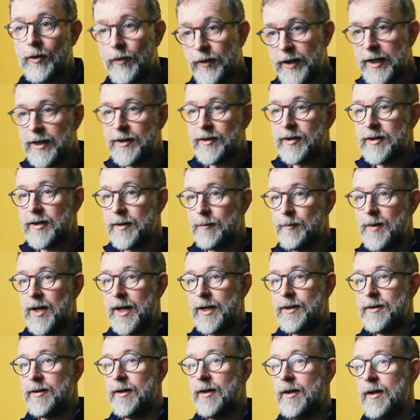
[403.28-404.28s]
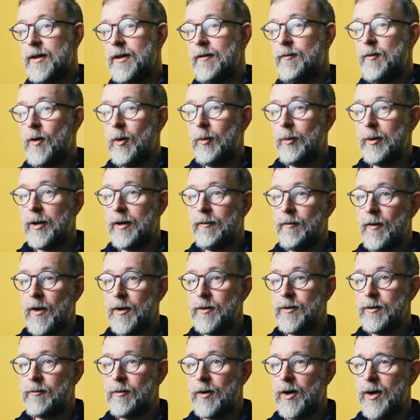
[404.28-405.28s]
need to submit the following
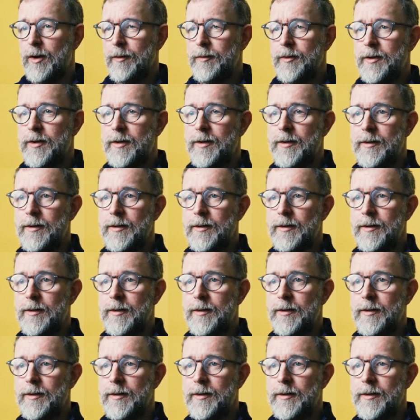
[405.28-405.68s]
photographs: